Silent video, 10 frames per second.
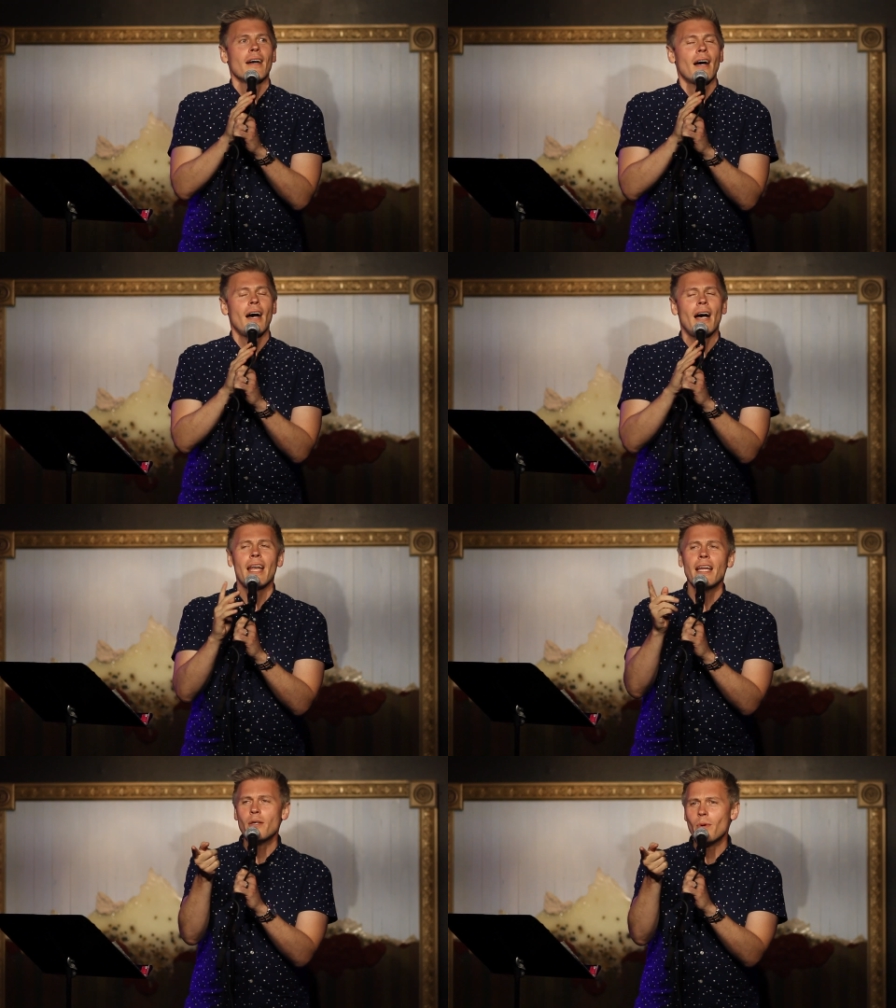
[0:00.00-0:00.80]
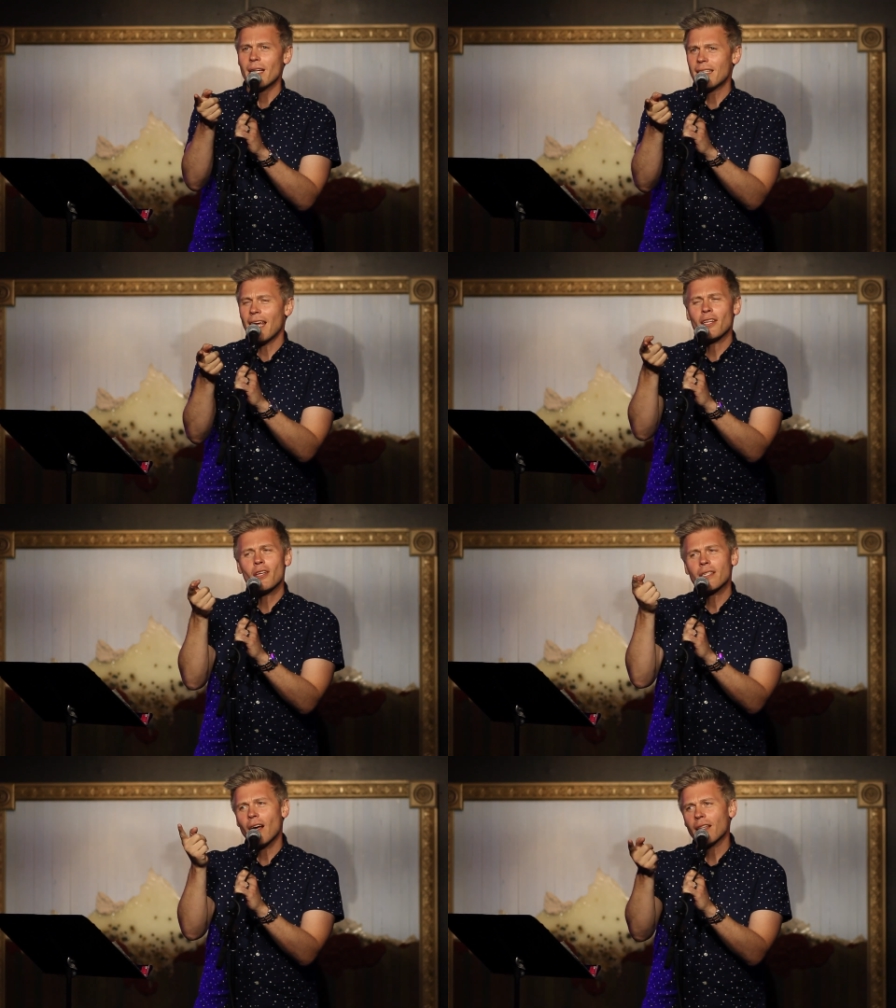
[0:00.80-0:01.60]
uh, and I do want to say,
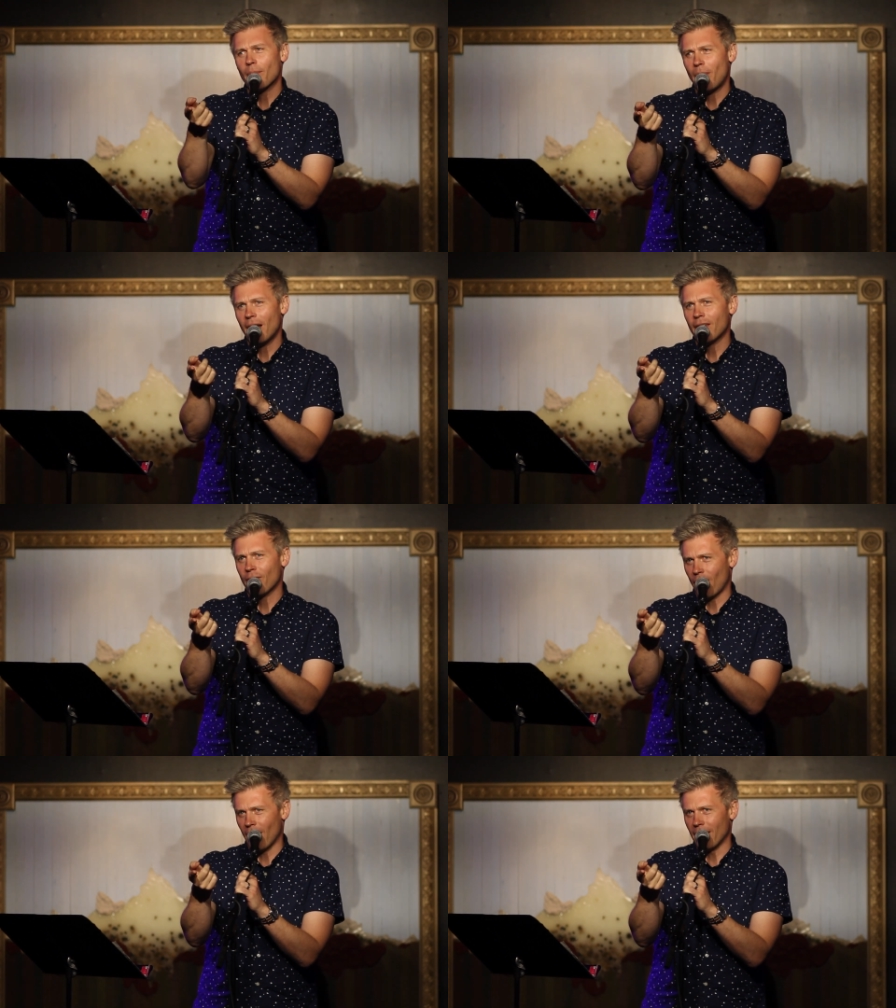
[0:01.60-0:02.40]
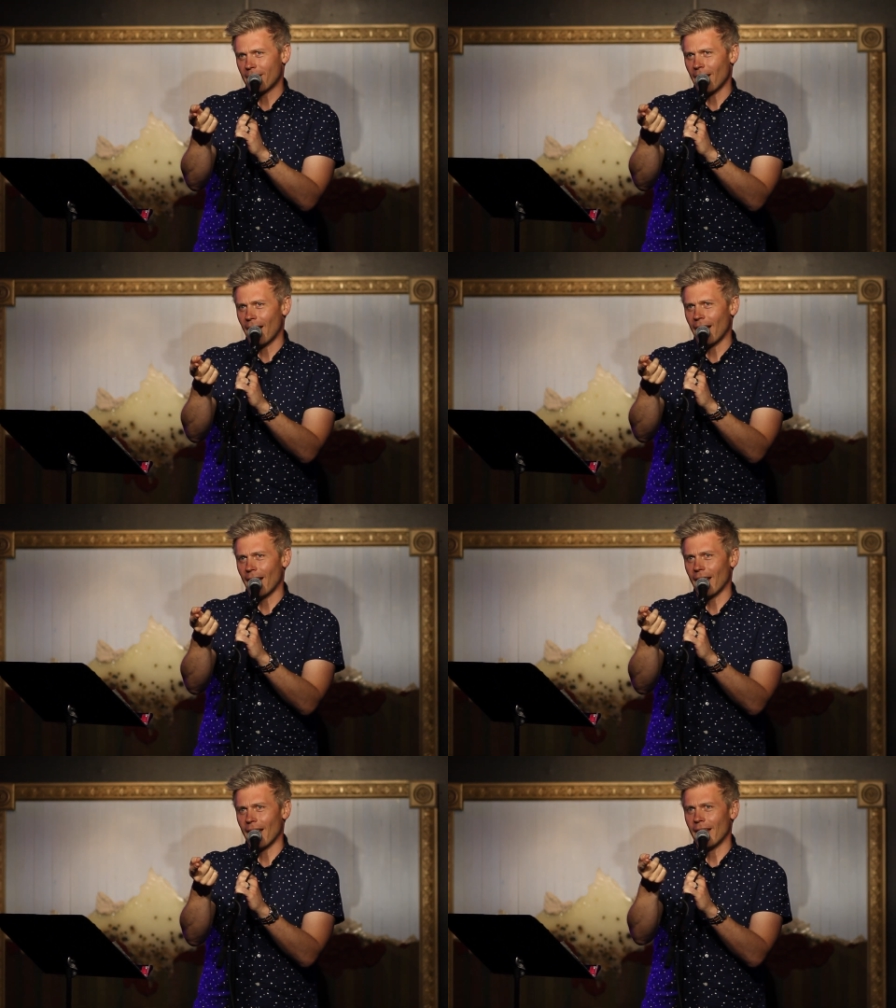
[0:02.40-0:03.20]
just on the pun front,
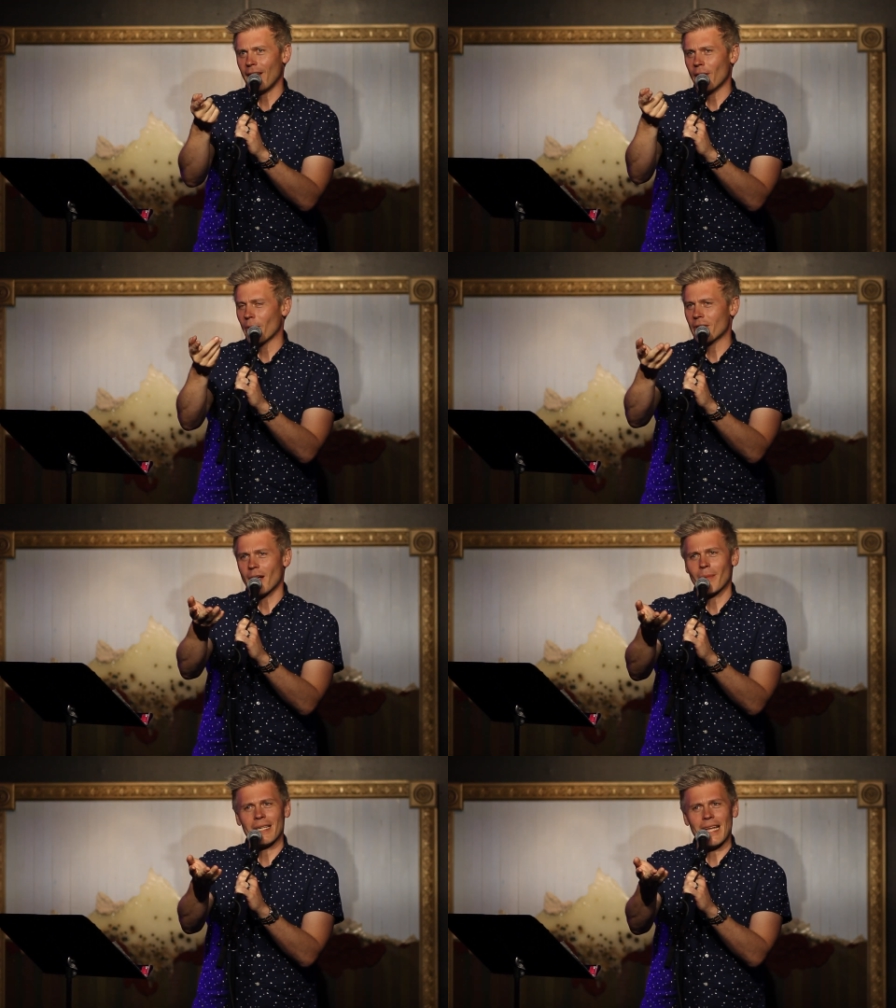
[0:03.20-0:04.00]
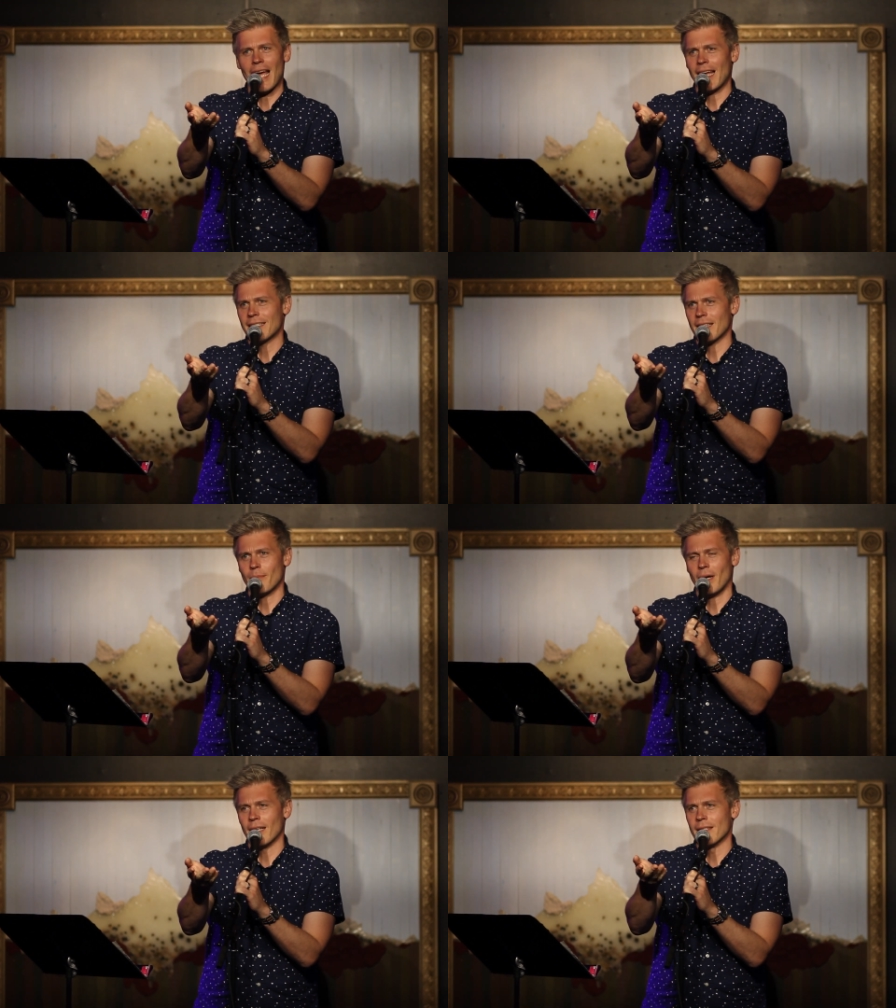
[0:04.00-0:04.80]
uh, you know, we were talking about dads and
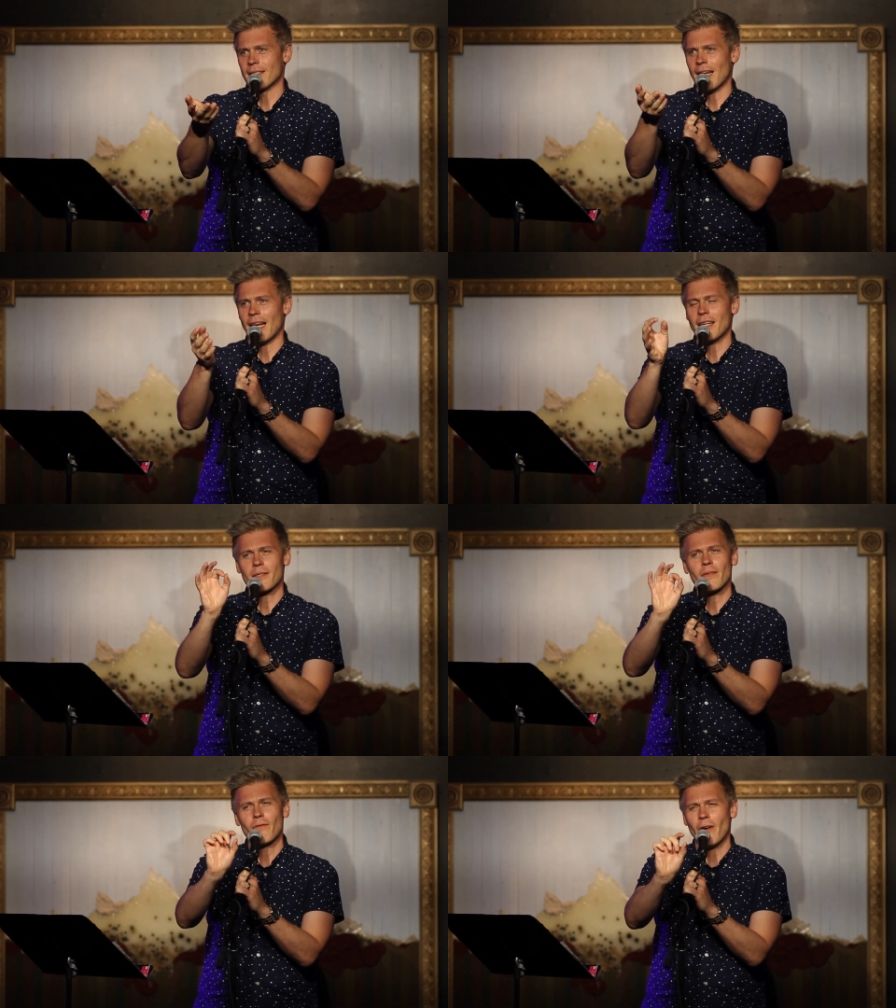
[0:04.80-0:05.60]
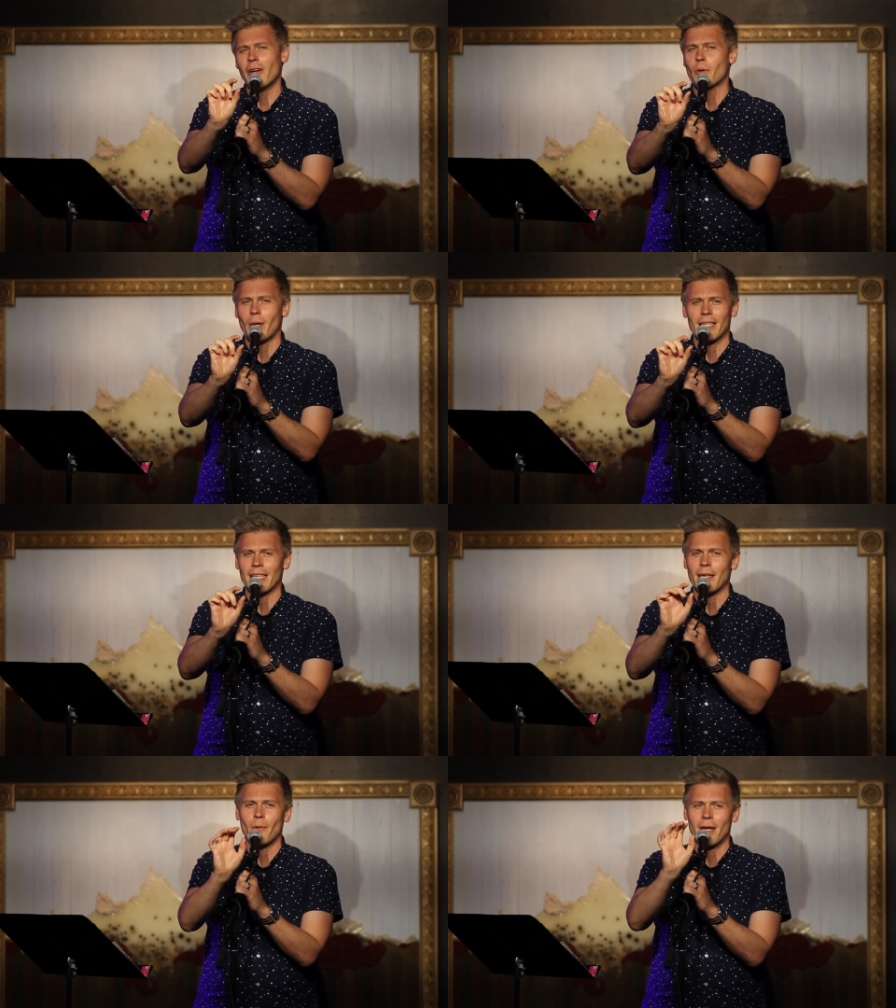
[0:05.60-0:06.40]
puns, and I just very
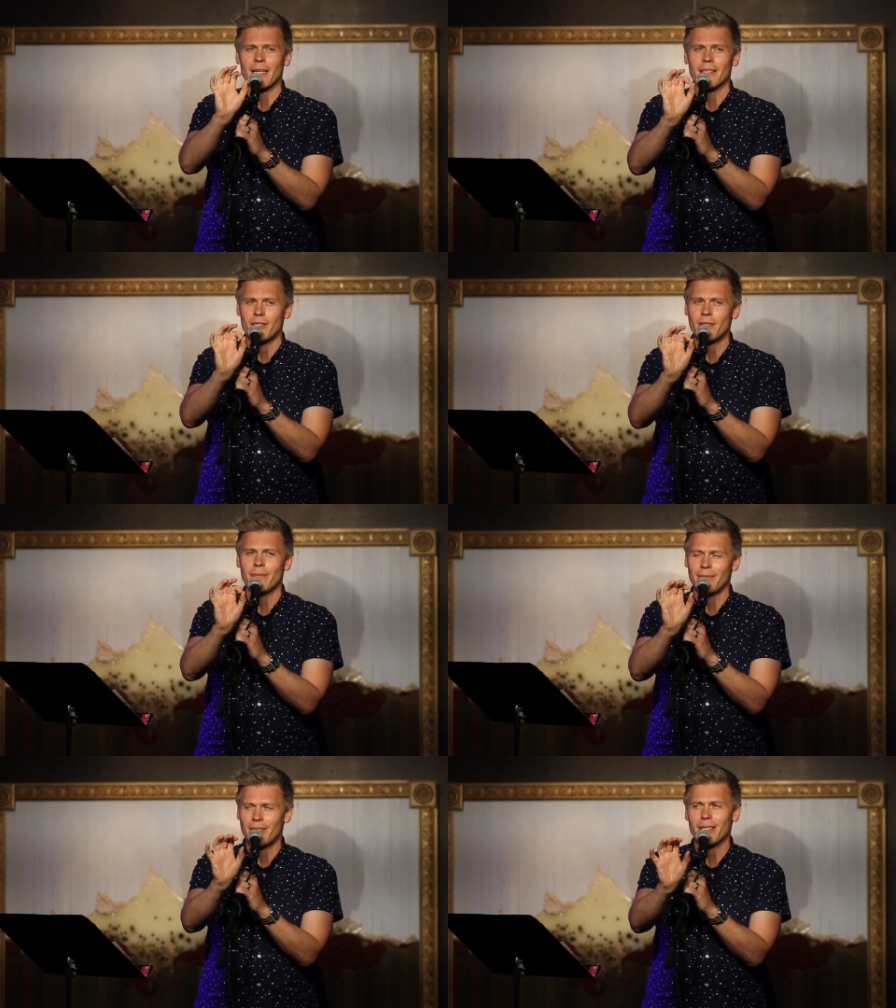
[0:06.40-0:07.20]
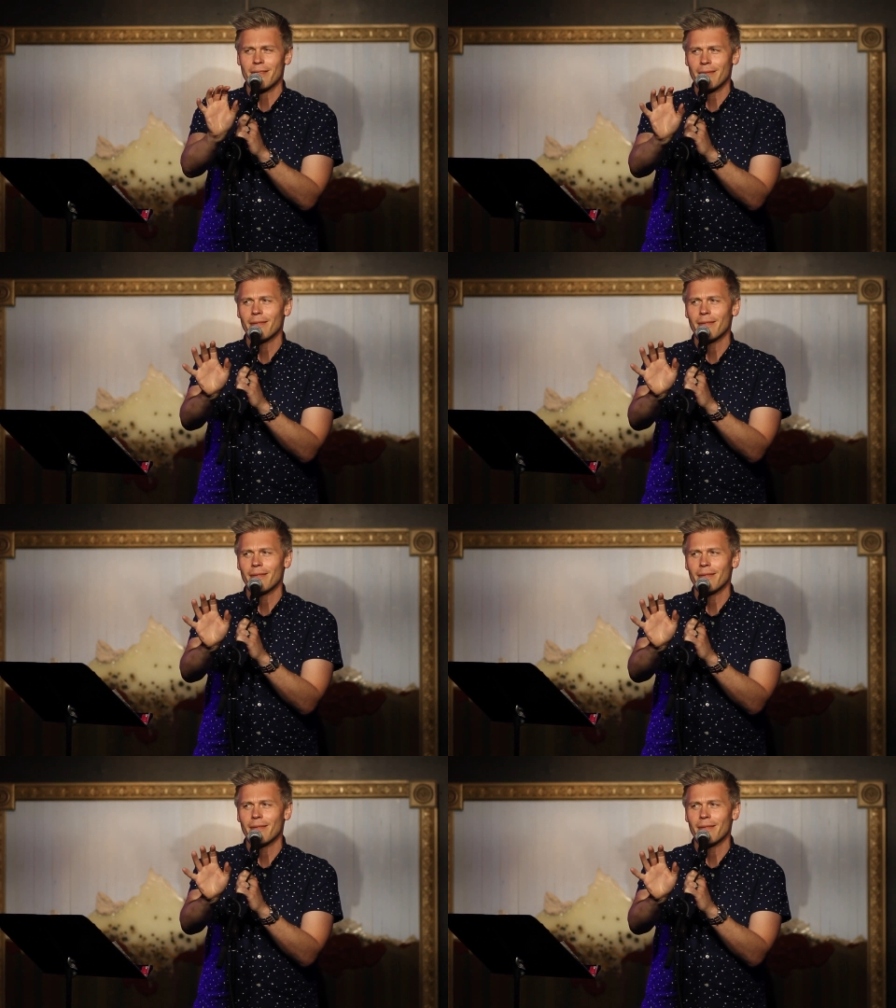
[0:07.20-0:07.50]
quickly want to just